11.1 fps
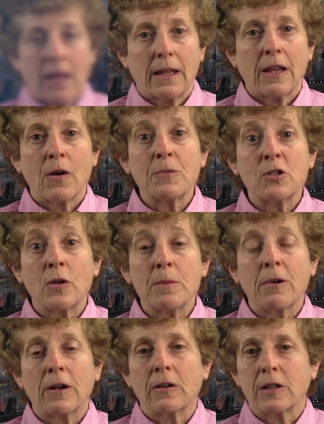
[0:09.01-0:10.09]
Hello, I'm Jodi
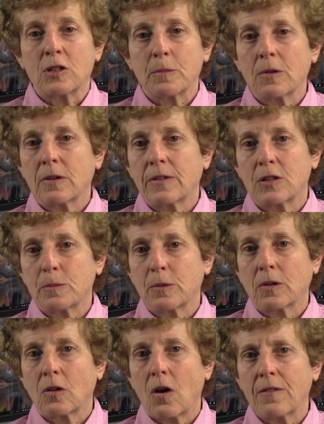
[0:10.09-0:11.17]
Brenner Ginsberg of
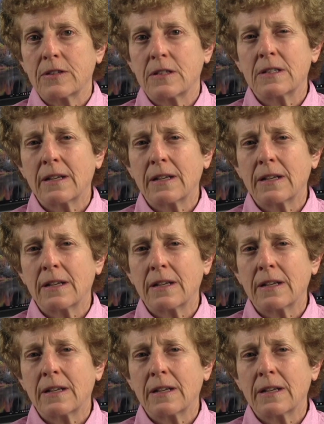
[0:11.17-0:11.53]
Ginsberg Law Offices.